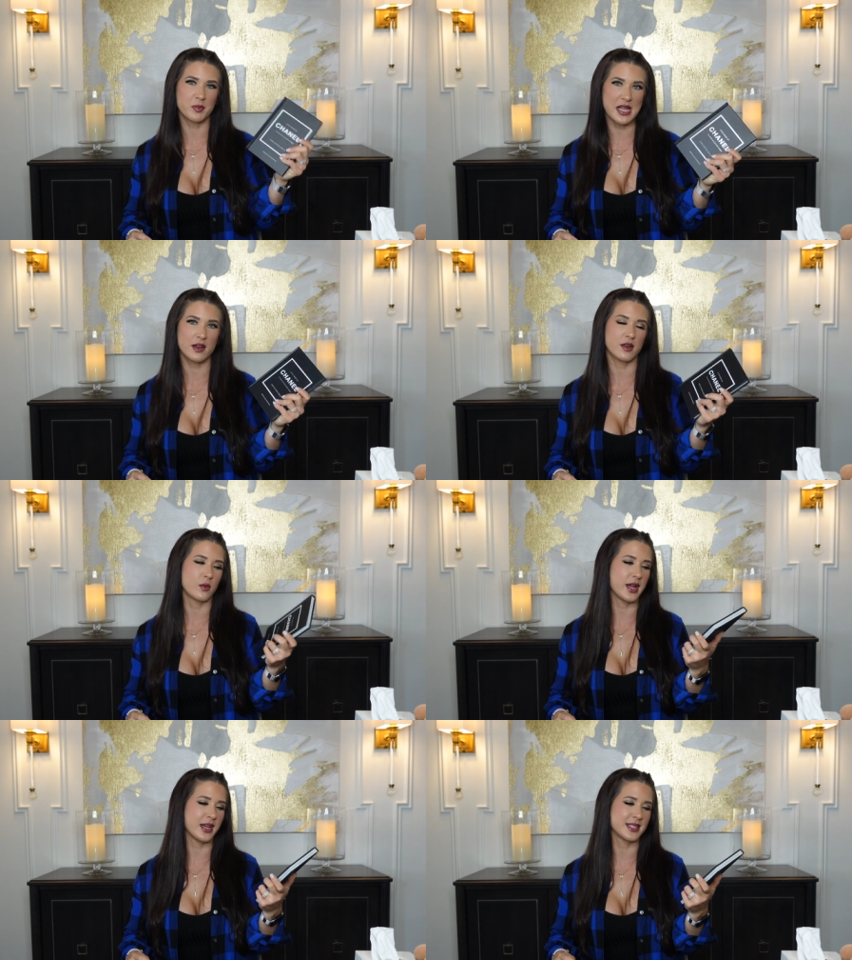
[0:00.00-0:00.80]
the black
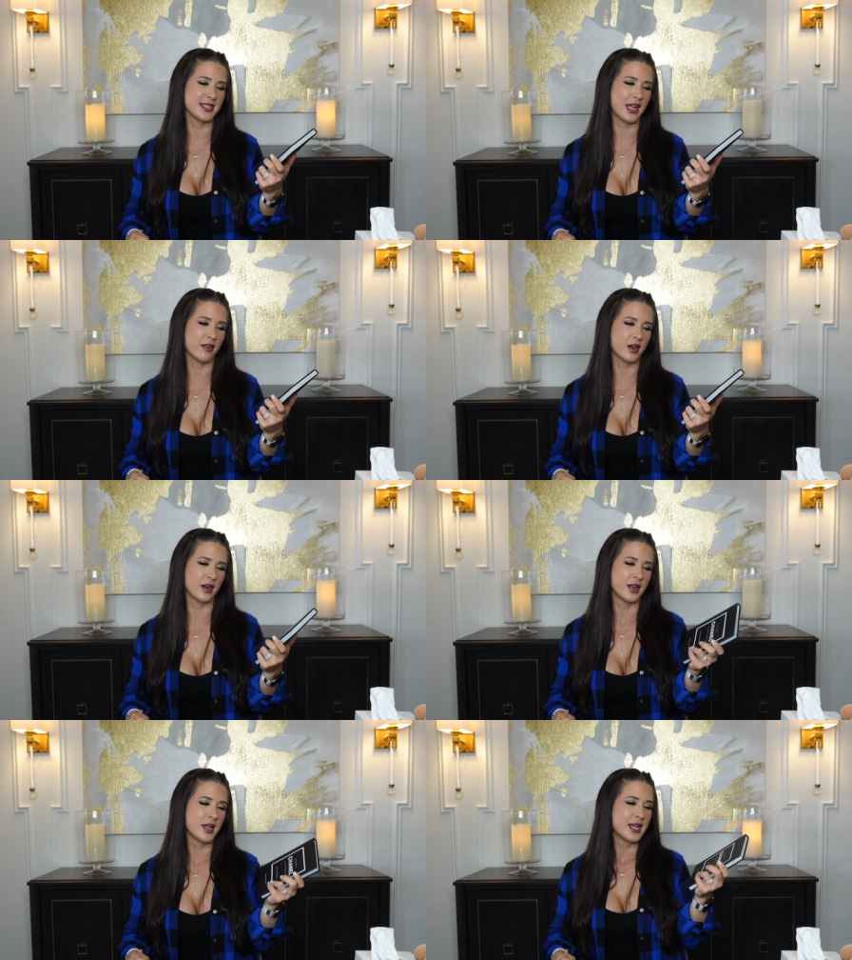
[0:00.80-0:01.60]
on white because the
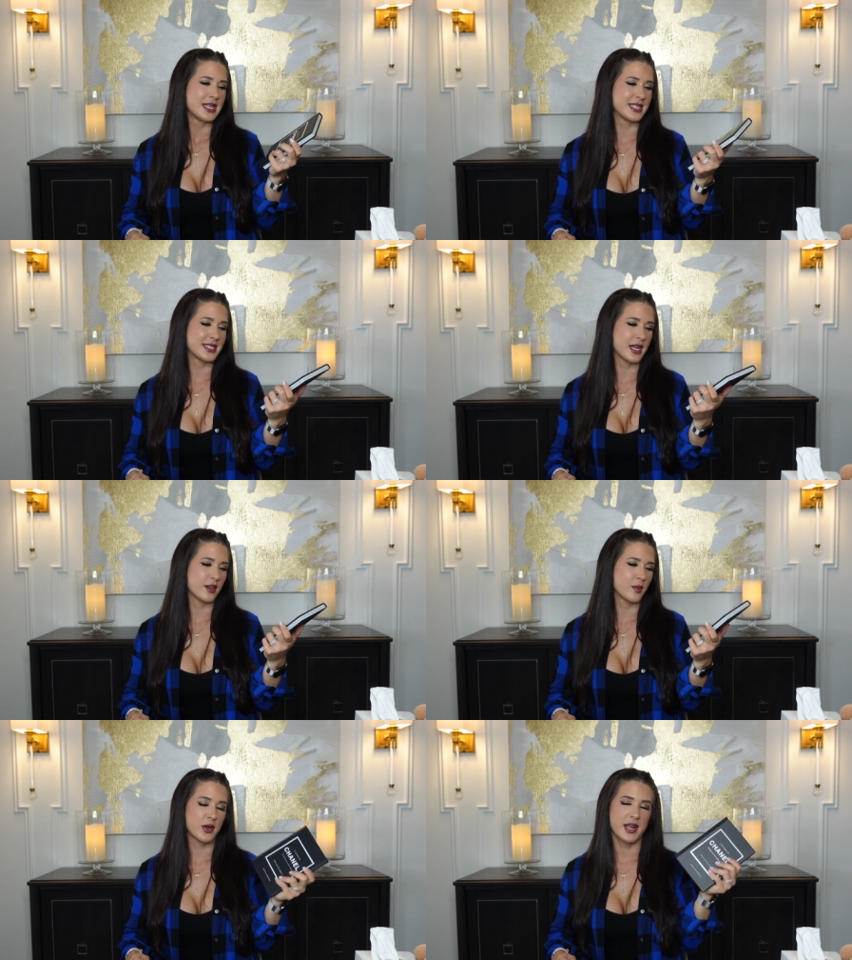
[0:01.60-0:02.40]
other
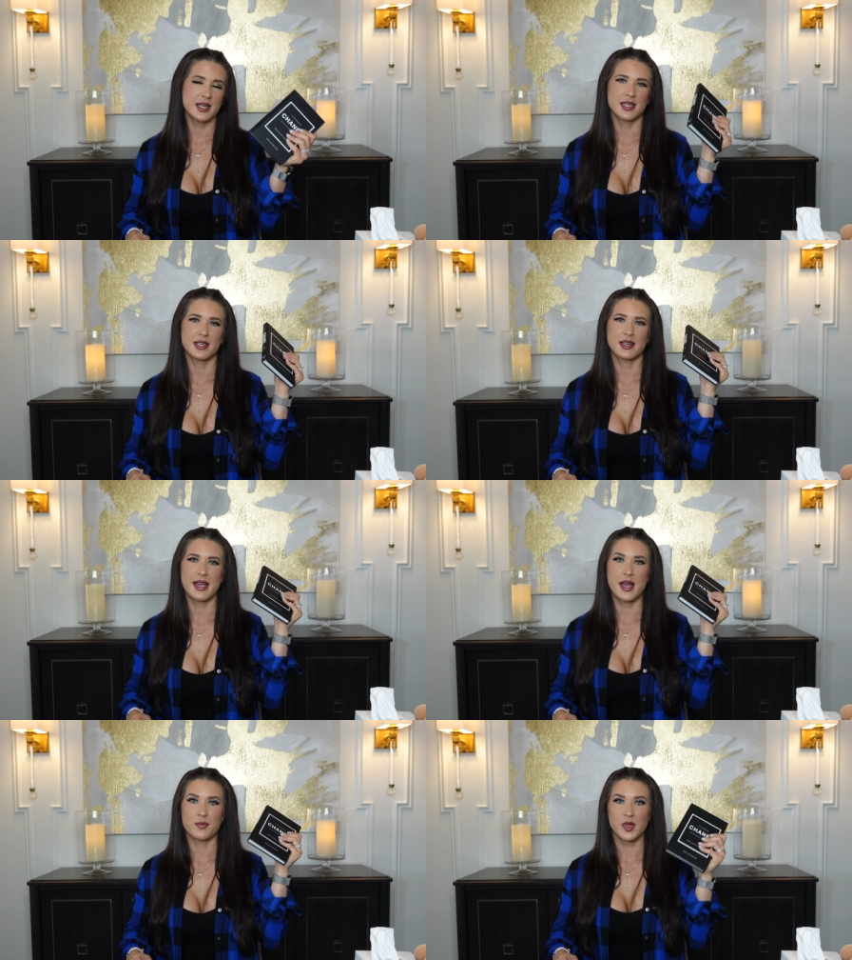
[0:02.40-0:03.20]
designer branded
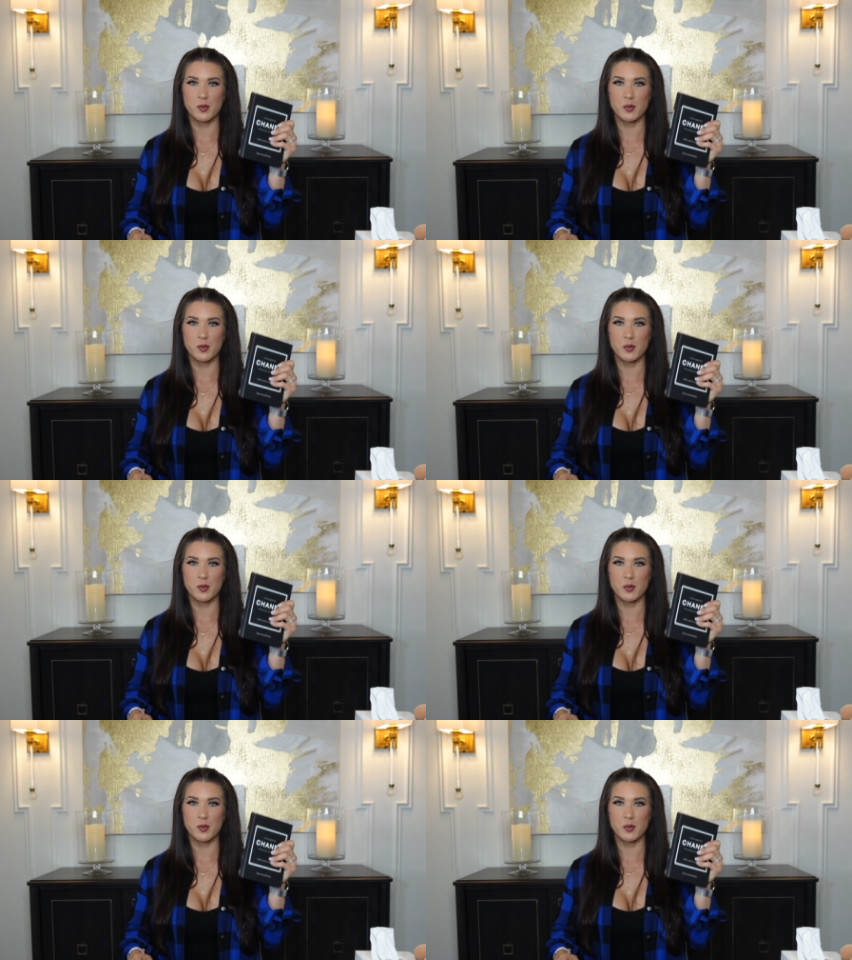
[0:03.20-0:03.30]
um,